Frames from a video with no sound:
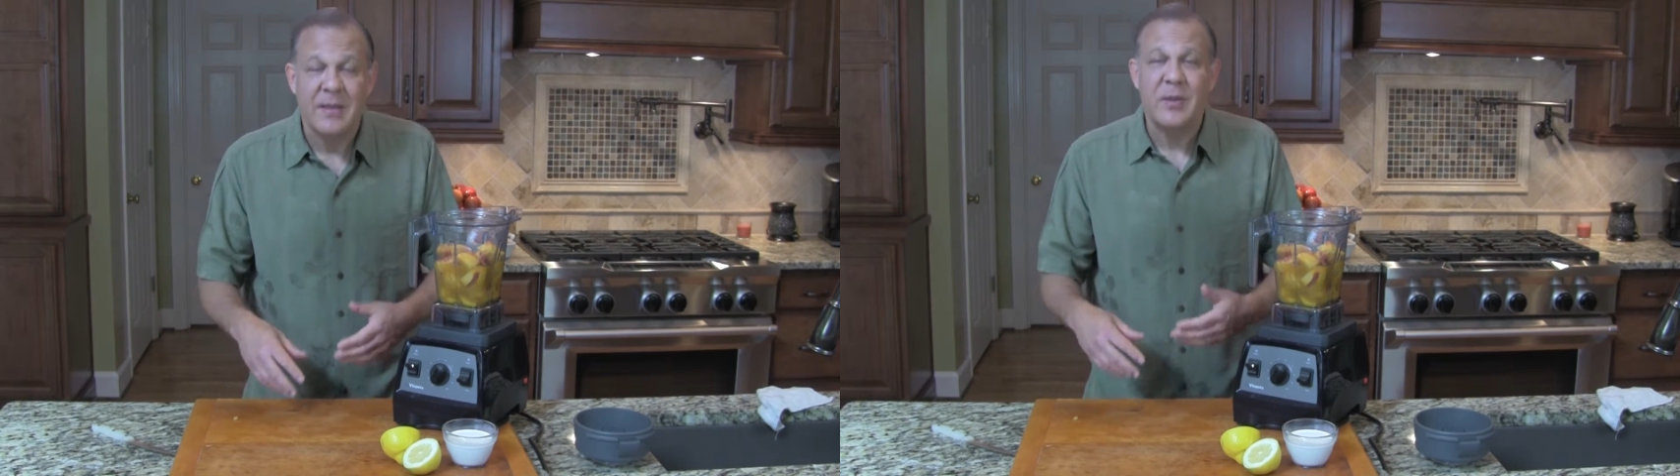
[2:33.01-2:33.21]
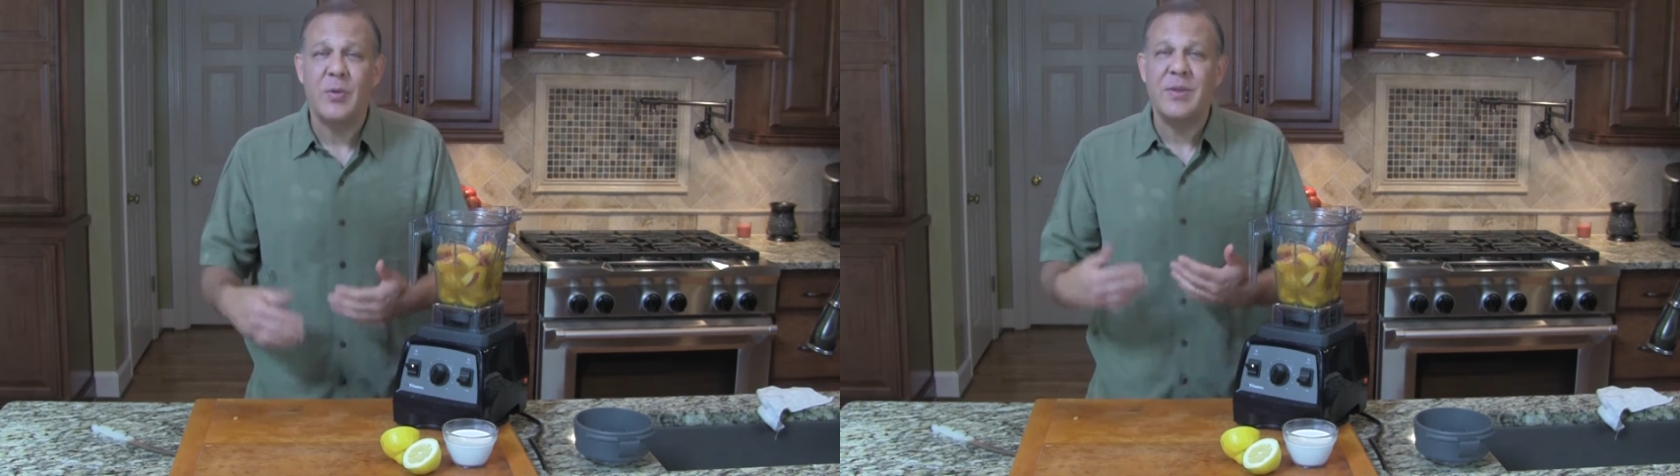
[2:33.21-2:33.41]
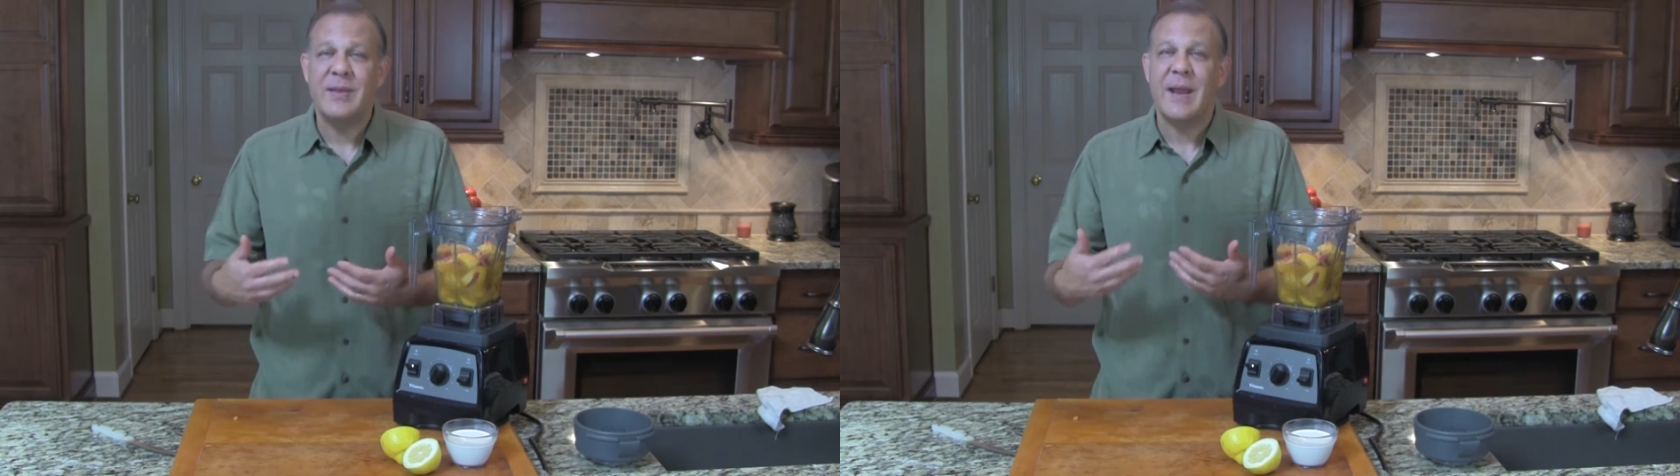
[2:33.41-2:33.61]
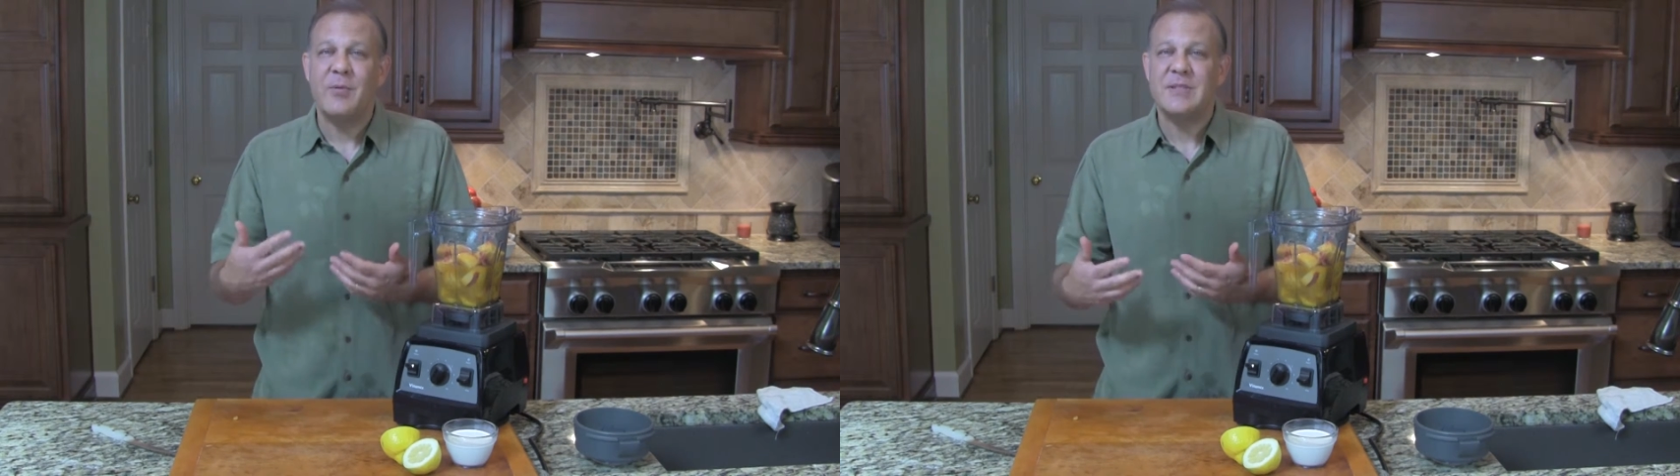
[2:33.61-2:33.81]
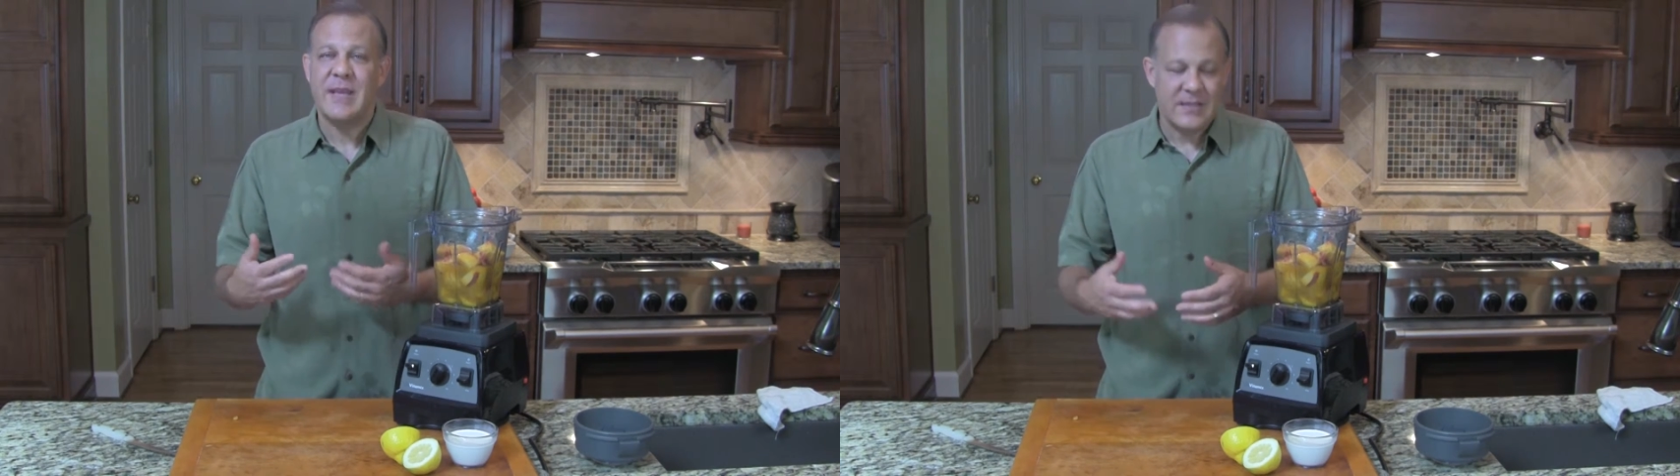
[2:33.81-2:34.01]
The only thing I
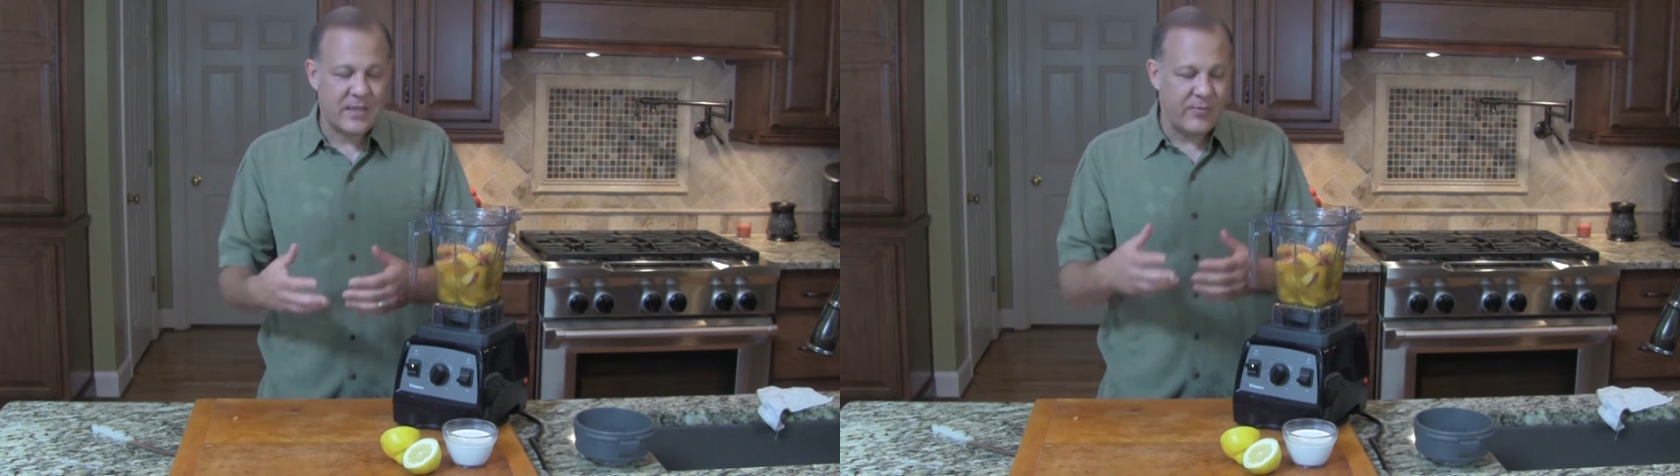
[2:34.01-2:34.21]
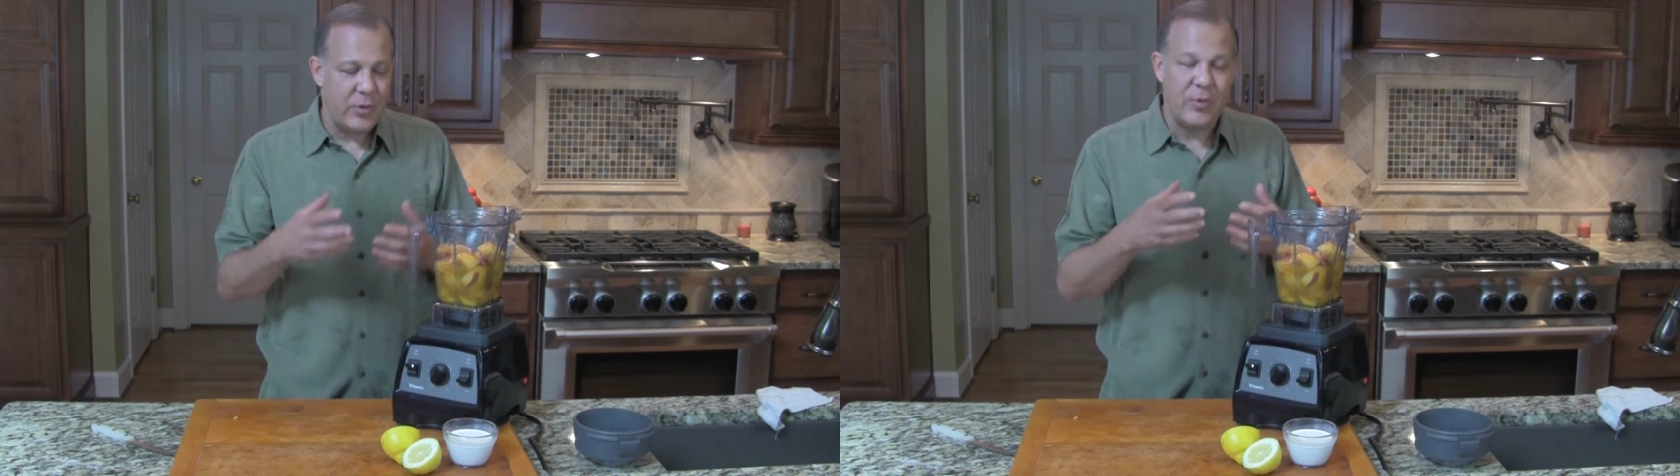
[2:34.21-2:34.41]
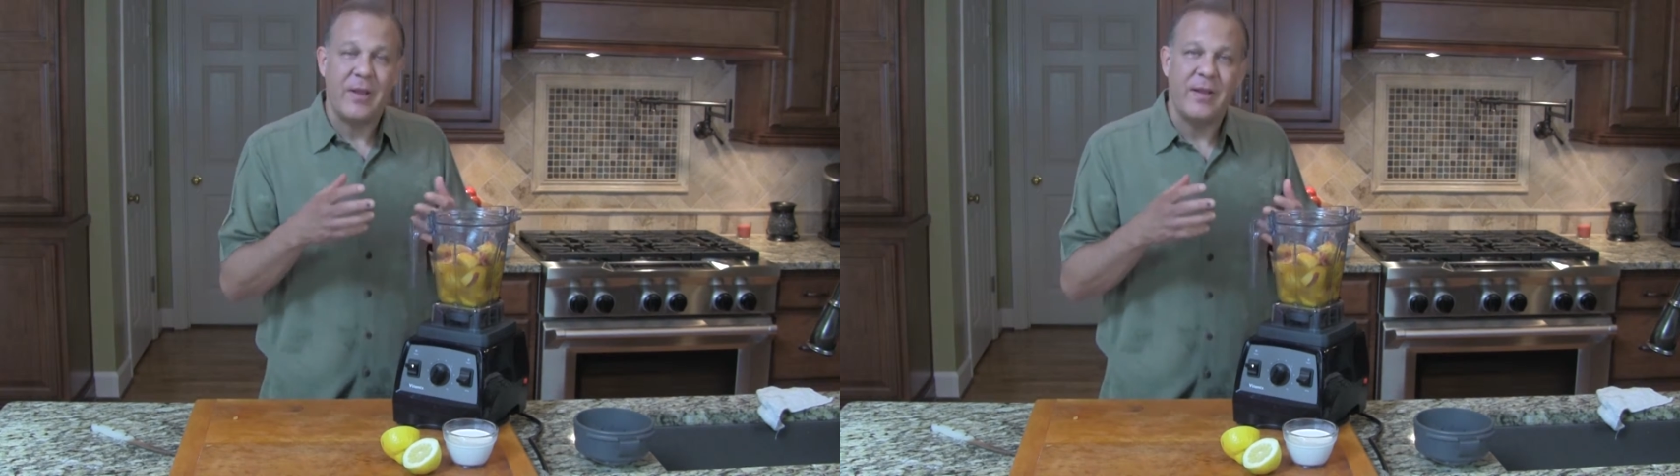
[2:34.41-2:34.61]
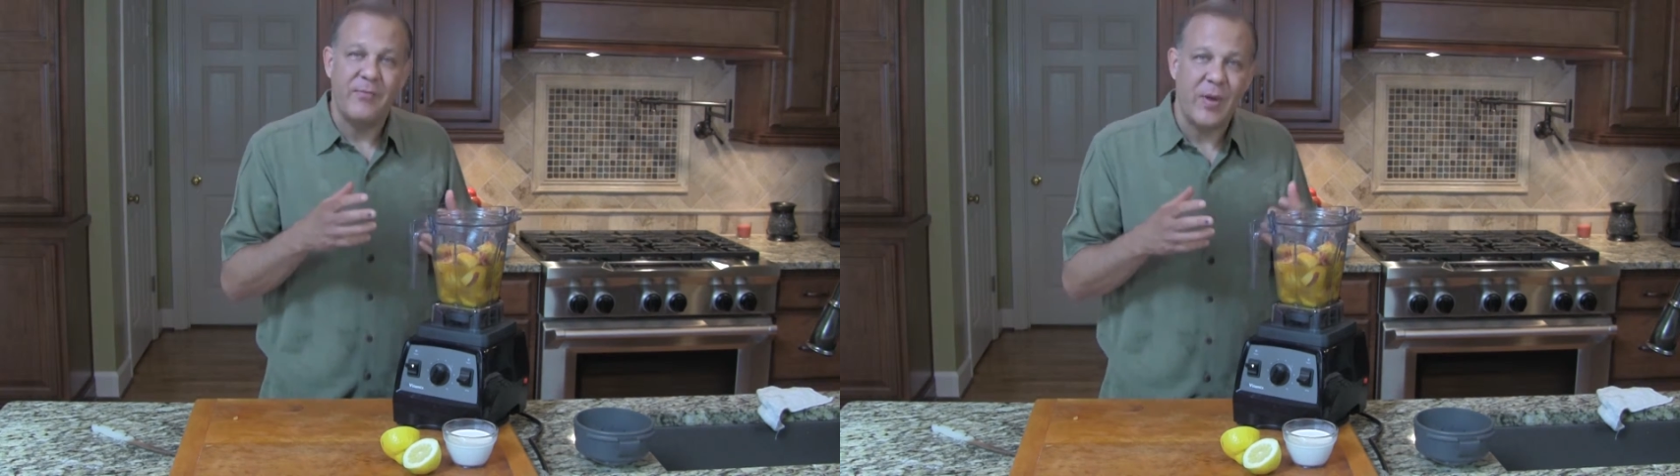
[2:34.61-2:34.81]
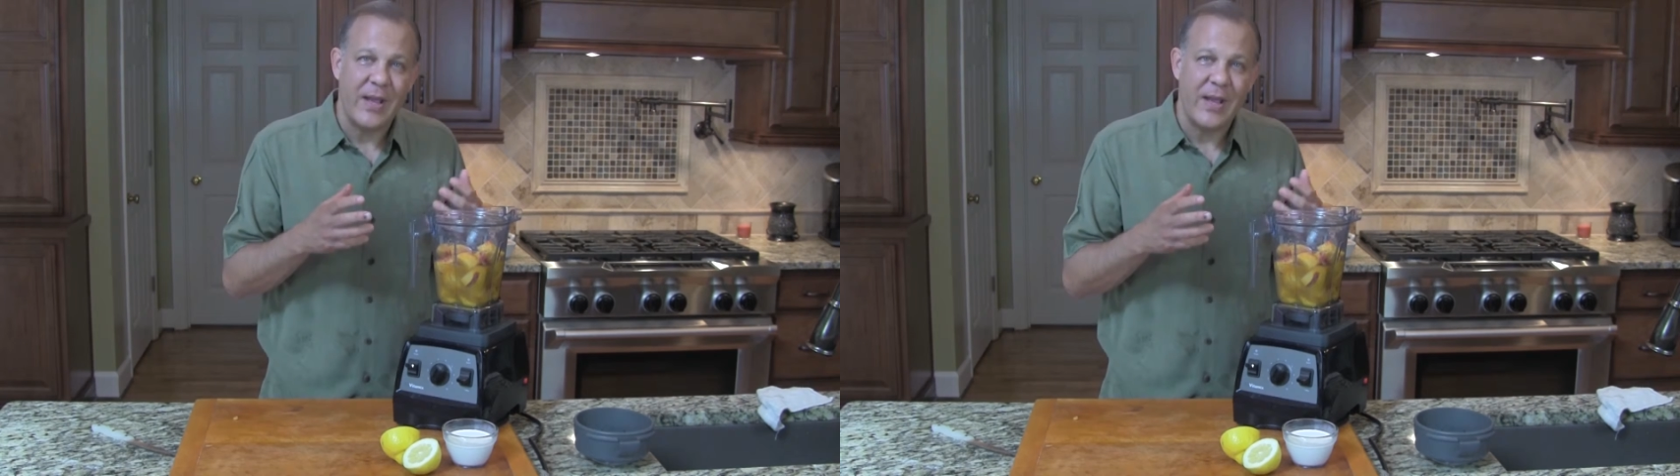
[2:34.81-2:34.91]
would say is that if you